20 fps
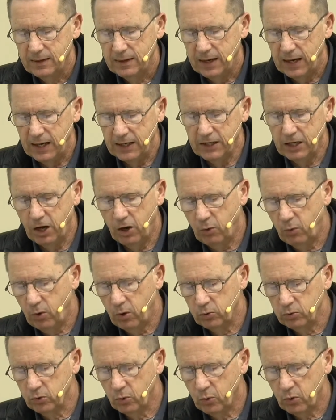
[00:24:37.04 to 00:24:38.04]
I know,
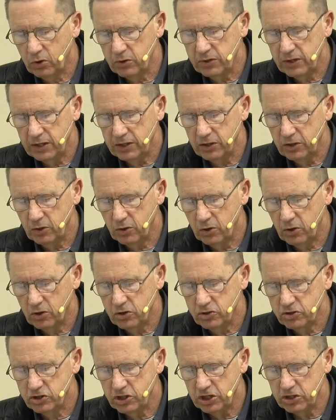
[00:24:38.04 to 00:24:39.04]
O Lord, that your
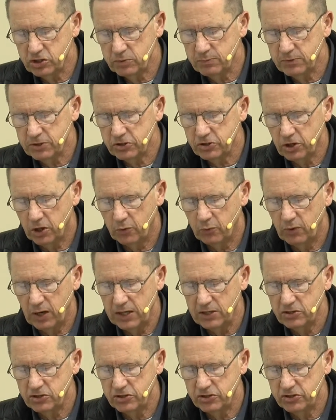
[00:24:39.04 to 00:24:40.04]
judgments are
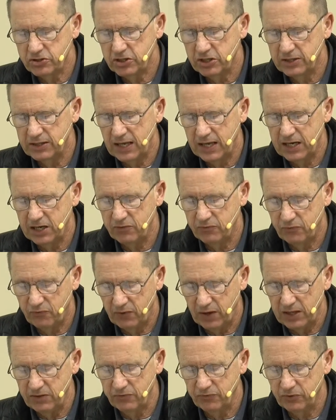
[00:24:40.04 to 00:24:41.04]
righteous and that in
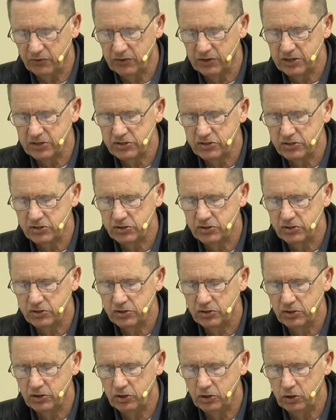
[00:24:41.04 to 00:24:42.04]
faithfulness
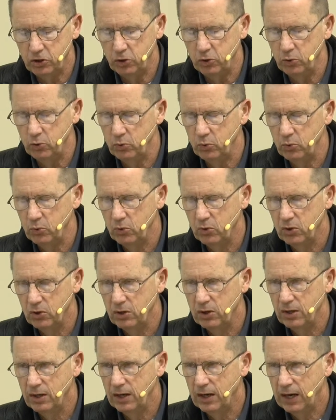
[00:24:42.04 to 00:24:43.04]
you
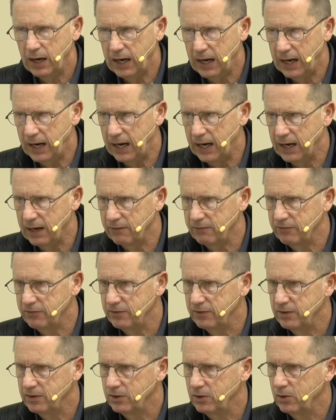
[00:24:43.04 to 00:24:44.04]
have
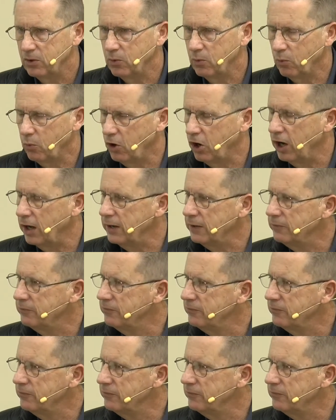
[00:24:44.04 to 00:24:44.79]
what?